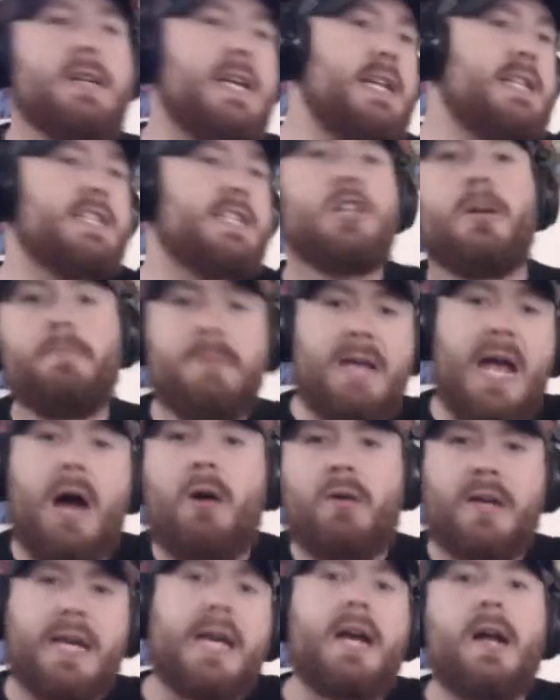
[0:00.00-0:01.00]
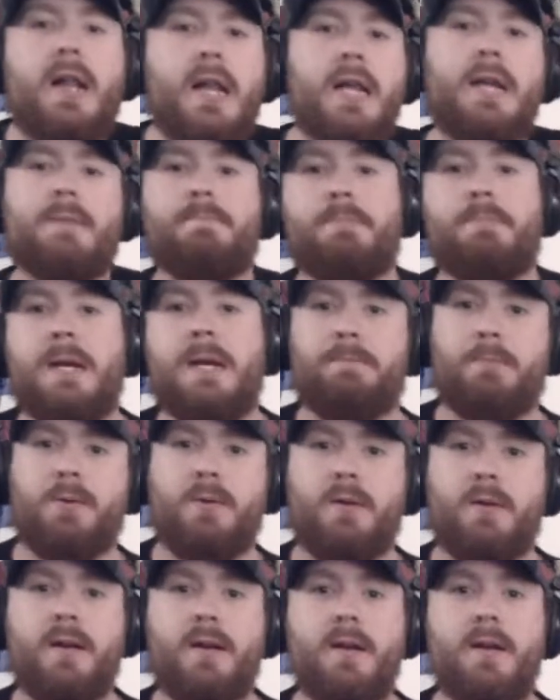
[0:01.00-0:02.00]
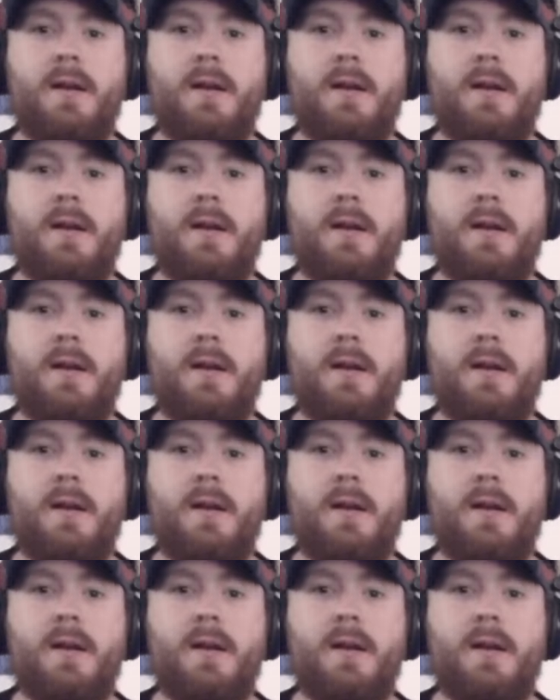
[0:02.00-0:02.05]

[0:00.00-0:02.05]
he'd still be out killing people.